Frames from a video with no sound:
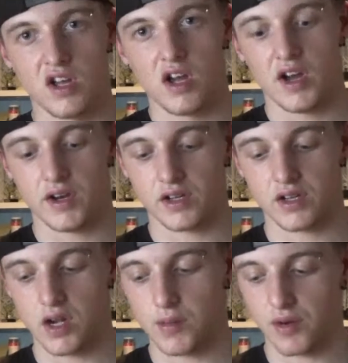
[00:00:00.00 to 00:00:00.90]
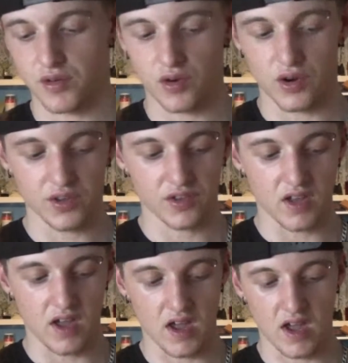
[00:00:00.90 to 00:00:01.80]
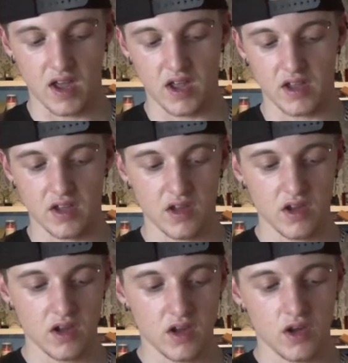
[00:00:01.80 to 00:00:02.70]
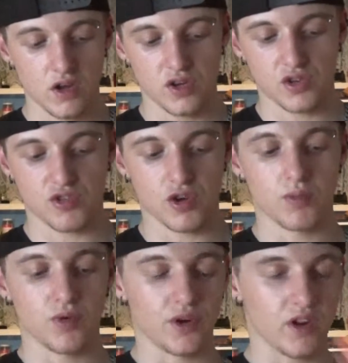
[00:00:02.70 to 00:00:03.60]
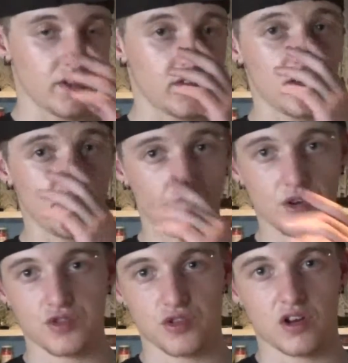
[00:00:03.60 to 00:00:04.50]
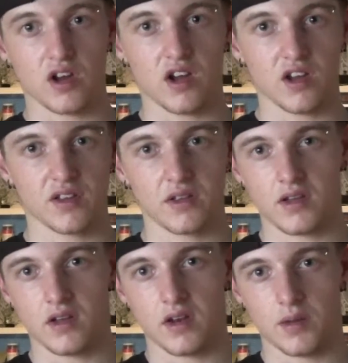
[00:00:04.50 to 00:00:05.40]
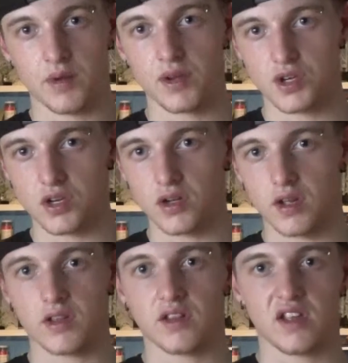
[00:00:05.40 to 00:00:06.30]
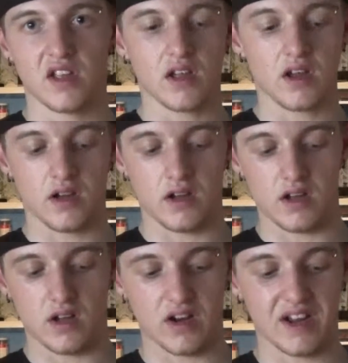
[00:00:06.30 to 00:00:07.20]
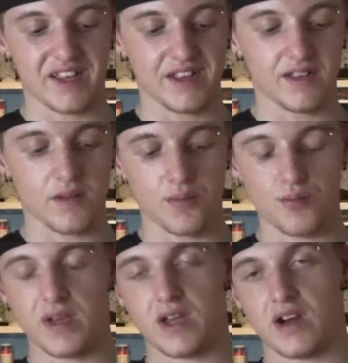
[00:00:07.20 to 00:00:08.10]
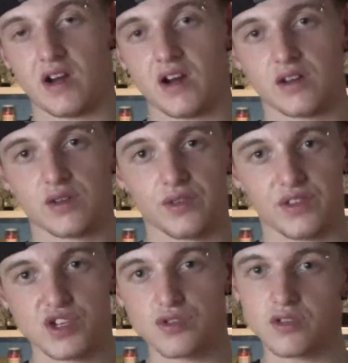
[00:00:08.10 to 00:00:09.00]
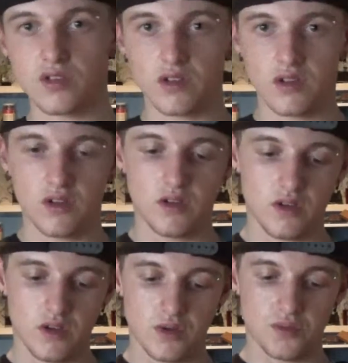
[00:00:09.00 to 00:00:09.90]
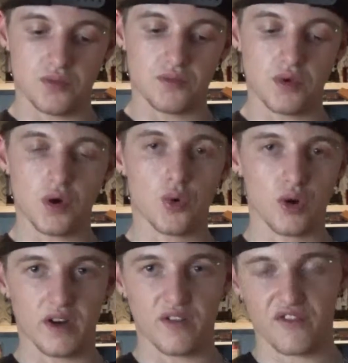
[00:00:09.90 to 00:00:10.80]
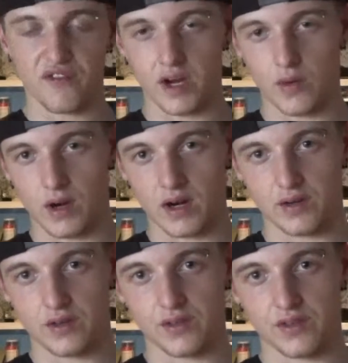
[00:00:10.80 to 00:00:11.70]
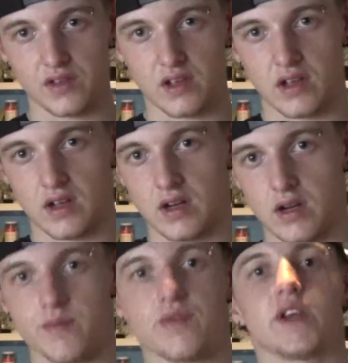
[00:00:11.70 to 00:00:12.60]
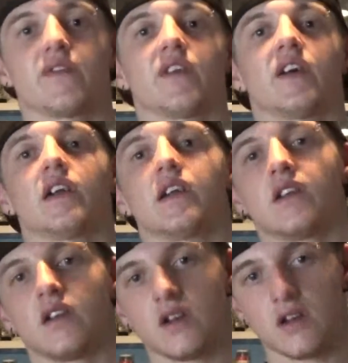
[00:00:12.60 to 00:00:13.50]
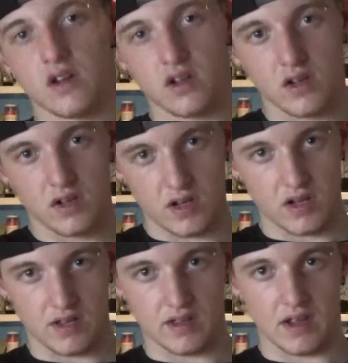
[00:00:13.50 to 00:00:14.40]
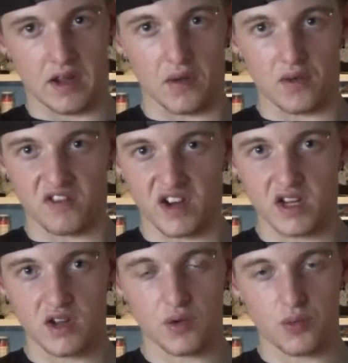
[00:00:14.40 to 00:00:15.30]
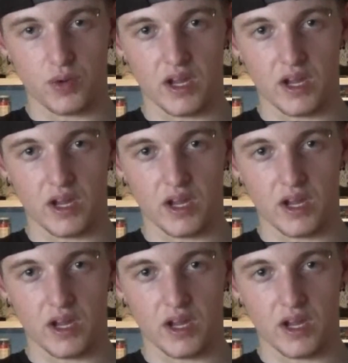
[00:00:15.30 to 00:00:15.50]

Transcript: and I come across a Drummond 700 class in a picture in the late BR condition, hauling 3 wagons and a brake van. In that rake we